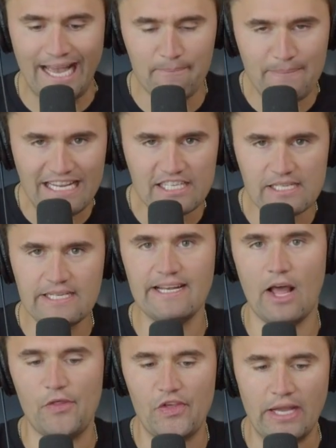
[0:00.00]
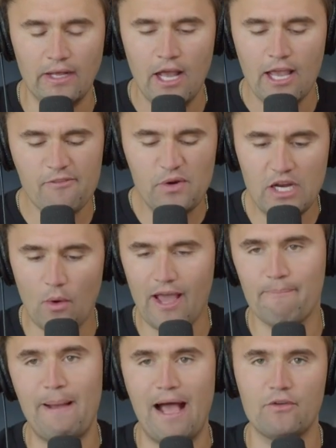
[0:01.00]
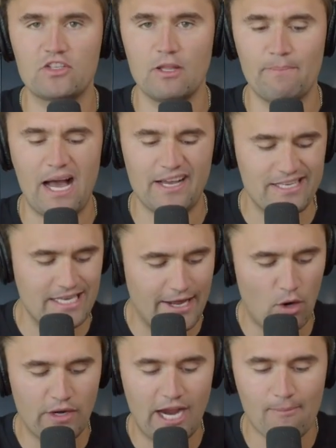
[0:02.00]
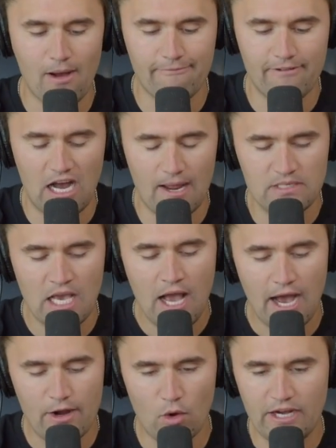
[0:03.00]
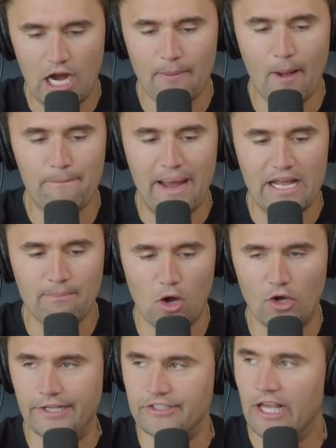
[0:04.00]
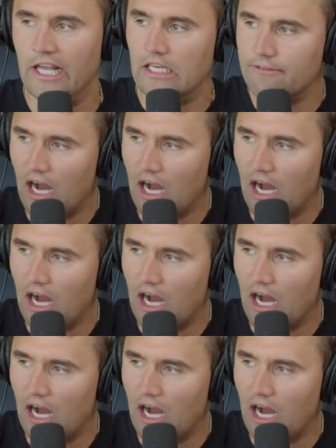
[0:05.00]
But that means nothing if we don't have ballots in the boxes. I don't care about vibes. I don't care about betting markets.